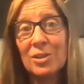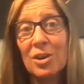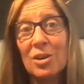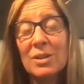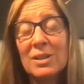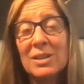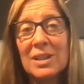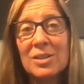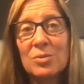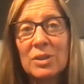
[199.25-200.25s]

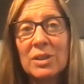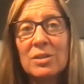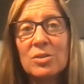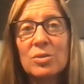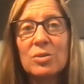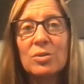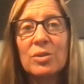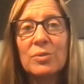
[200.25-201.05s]
It's really the truth.